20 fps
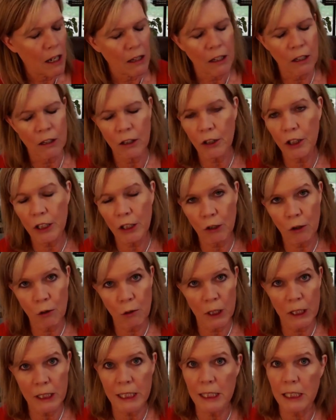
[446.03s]
the clerk of the
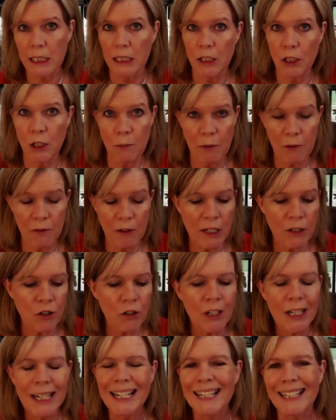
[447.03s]
court's
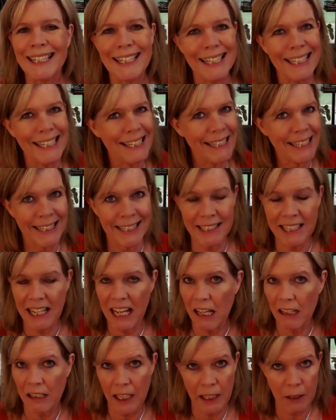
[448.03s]
supervisor does
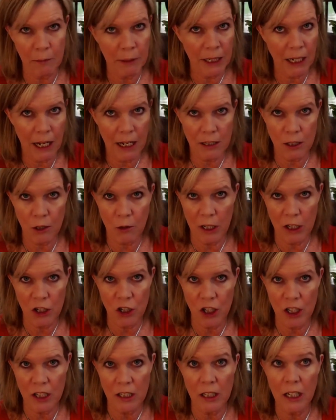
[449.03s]
not like me to ask
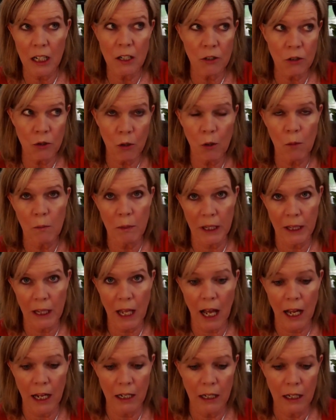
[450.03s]
questions and told me
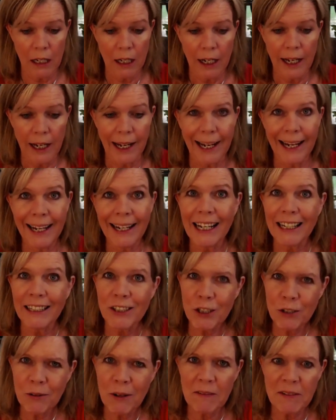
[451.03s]
that. And I
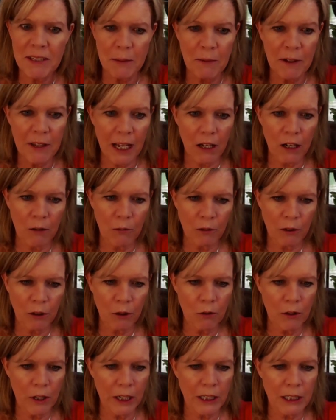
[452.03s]
do have some of that on
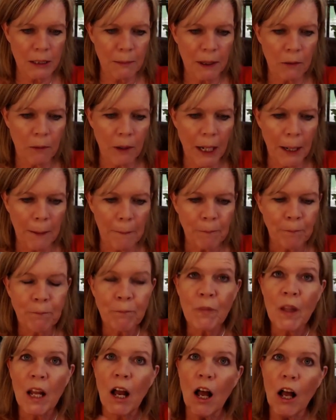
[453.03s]
recordings, by the way.
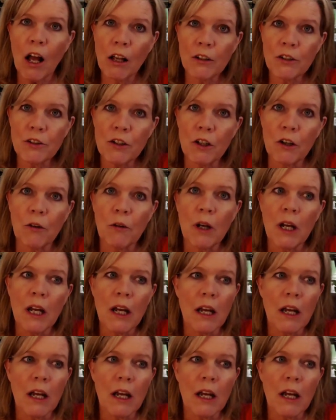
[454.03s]
Also,